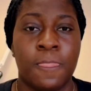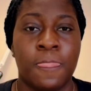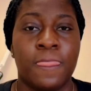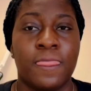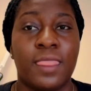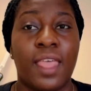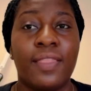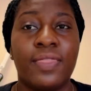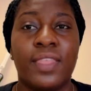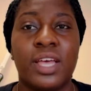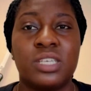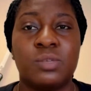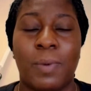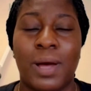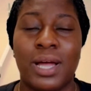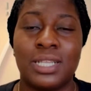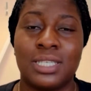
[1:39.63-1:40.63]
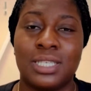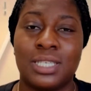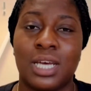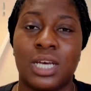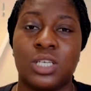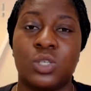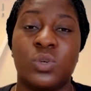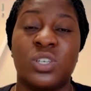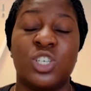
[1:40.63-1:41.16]
Then there's band 6,
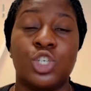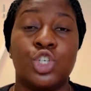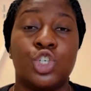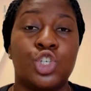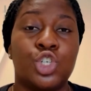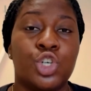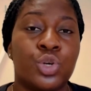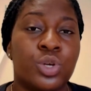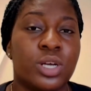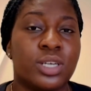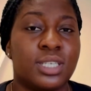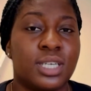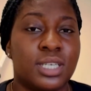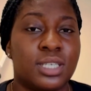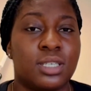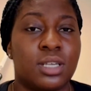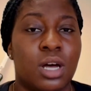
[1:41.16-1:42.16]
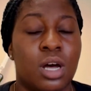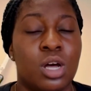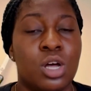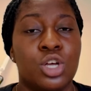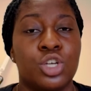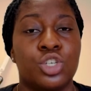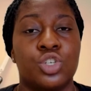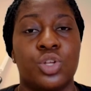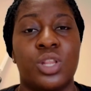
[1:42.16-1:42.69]
which is junior sister.
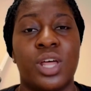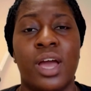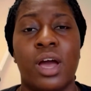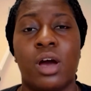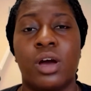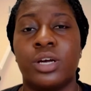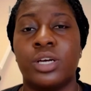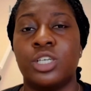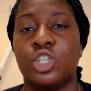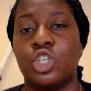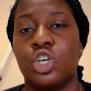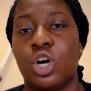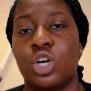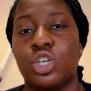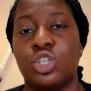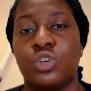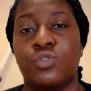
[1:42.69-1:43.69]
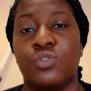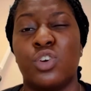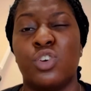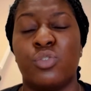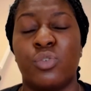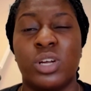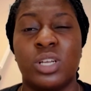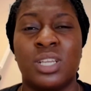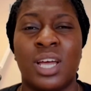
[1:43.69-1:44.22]
So they are in charge of
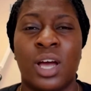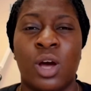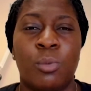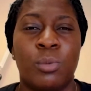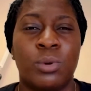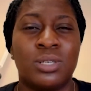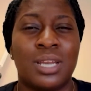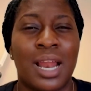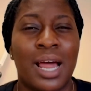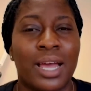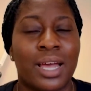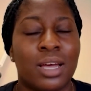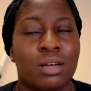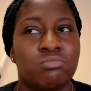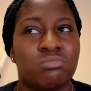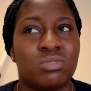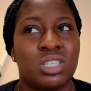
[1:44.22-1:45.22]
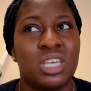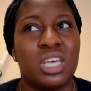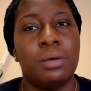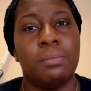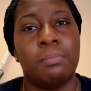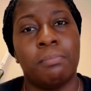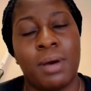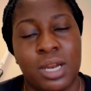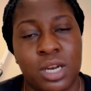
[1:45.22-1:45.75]
you. They're almost like team
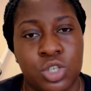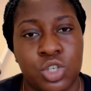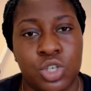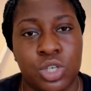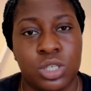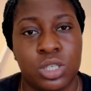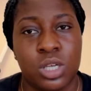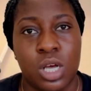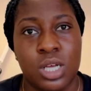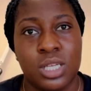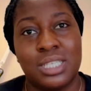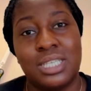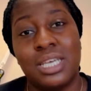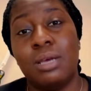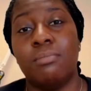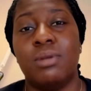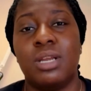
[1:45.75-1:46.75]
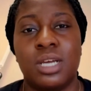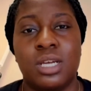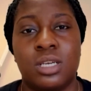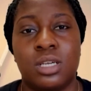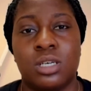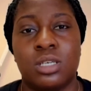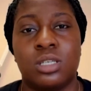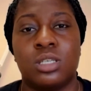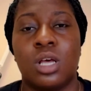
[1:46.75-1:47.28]
managers, team
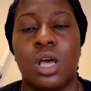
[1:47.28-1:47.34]
leaders,